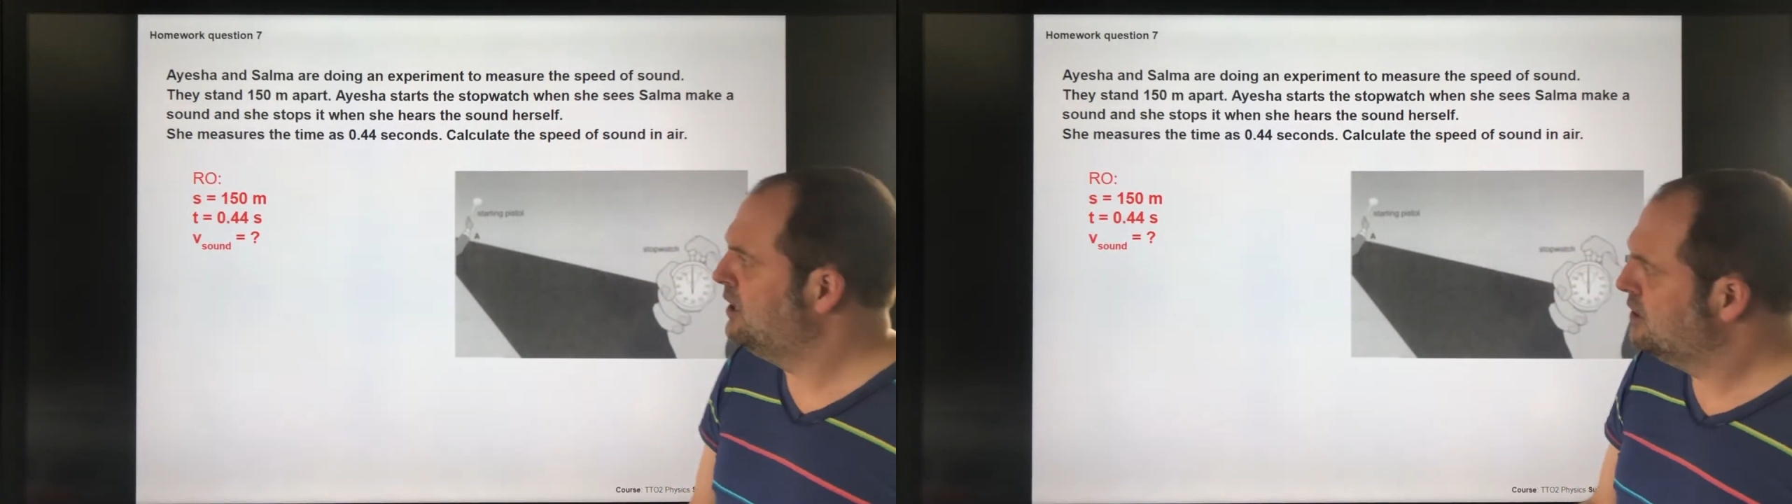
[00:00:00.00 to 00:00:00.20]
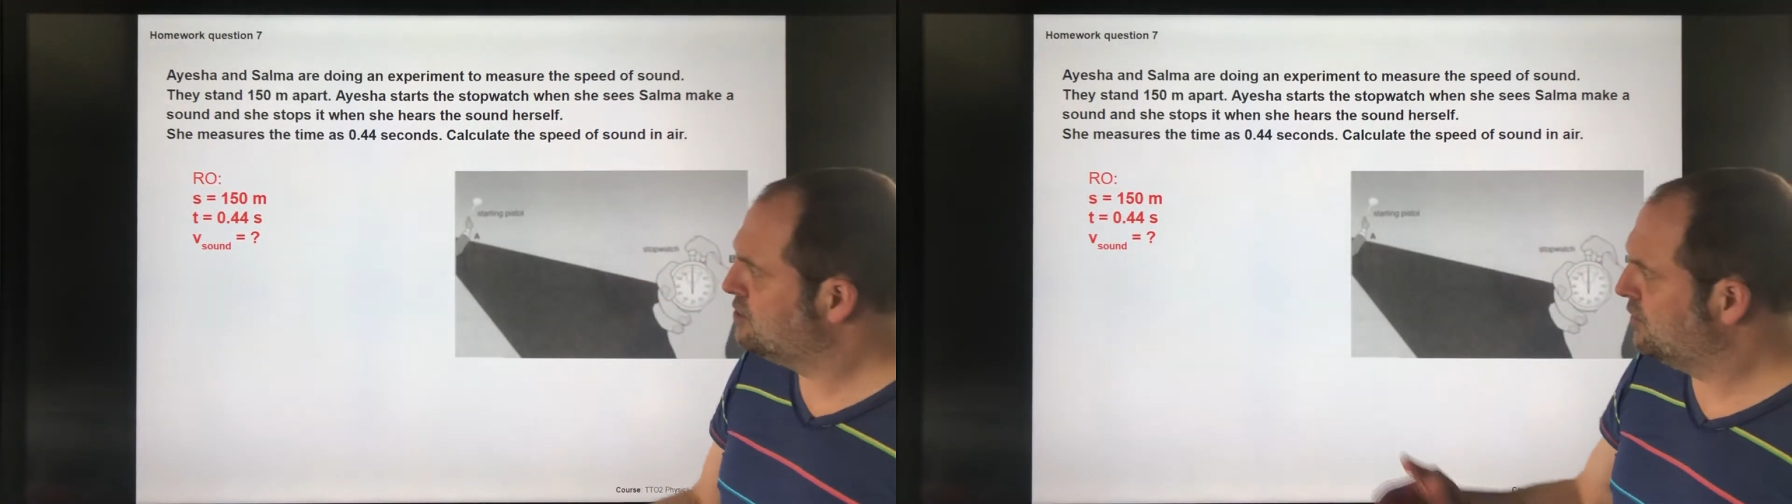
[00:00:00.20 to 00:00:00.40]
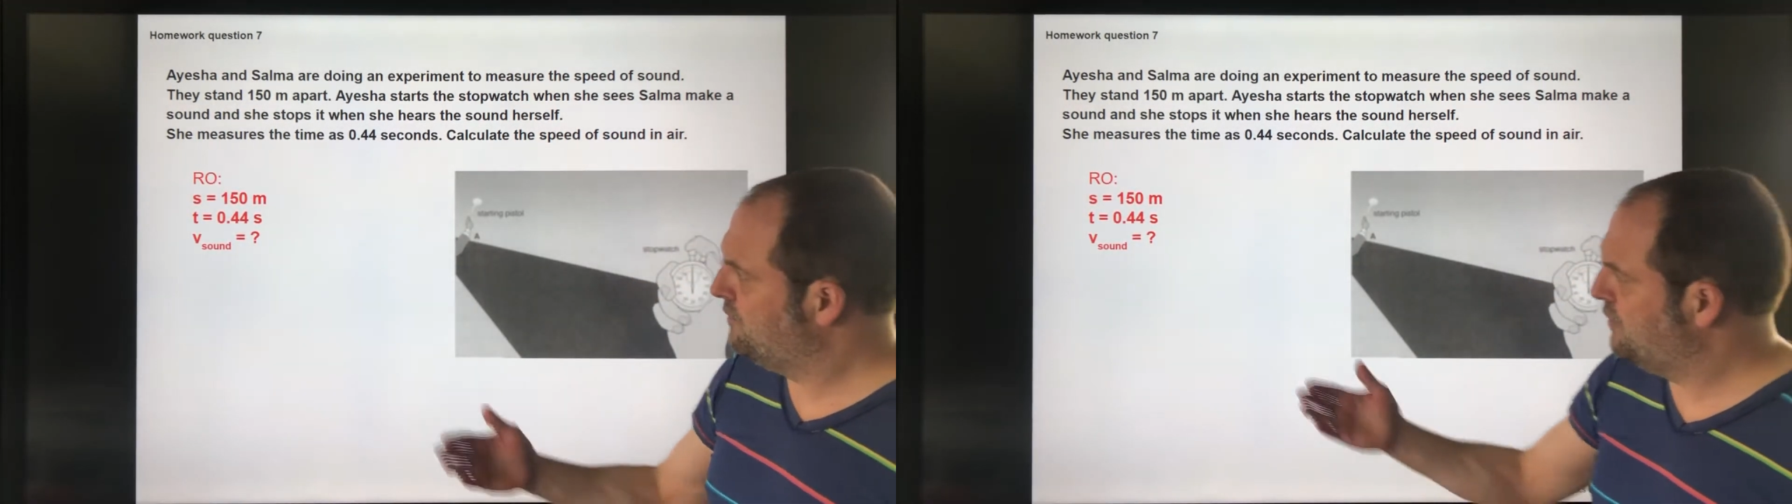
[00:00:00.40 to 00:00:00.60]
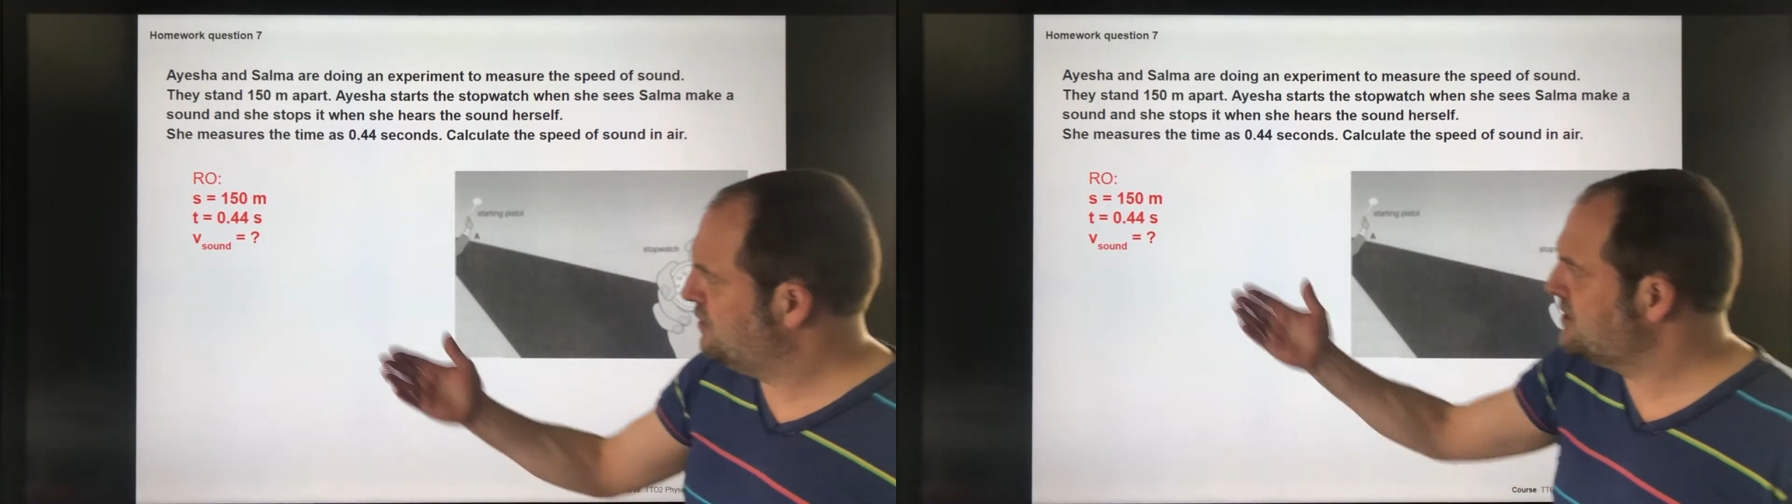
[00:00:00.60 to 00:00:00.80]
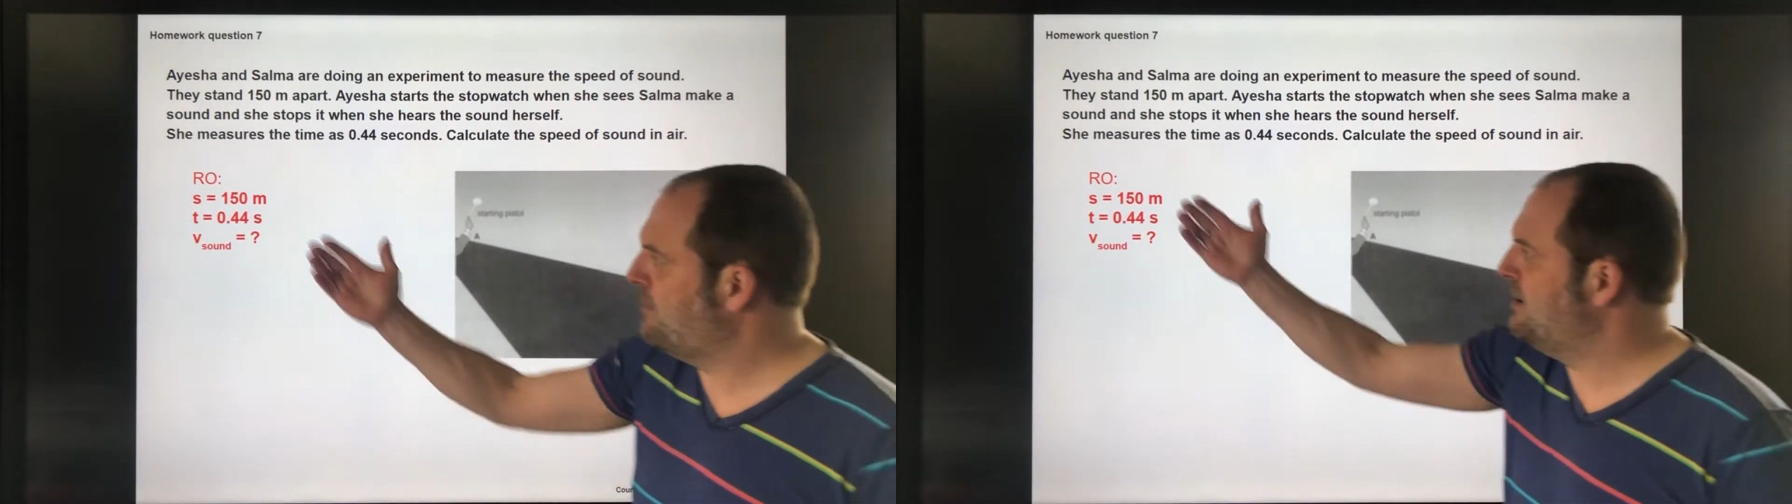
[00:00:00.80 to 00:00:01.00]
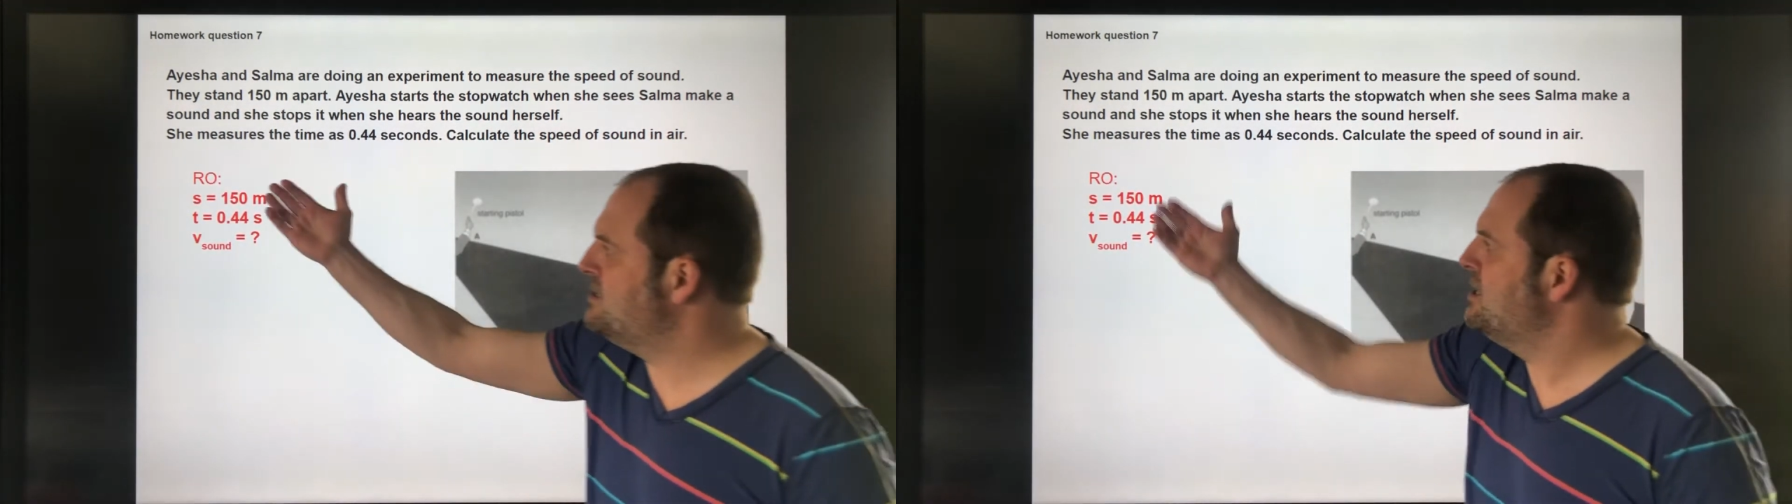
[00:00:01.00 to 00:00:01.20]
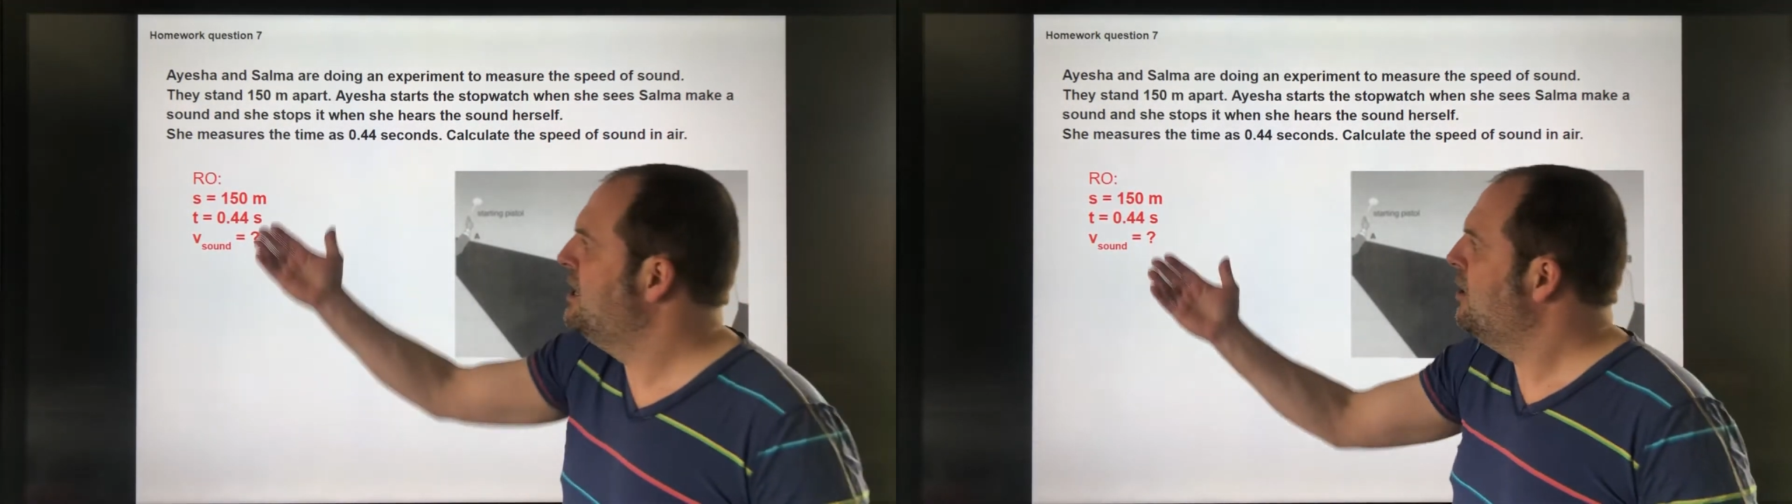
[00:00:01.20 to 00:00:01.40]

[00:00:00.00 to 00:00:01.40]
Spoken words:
So the first step is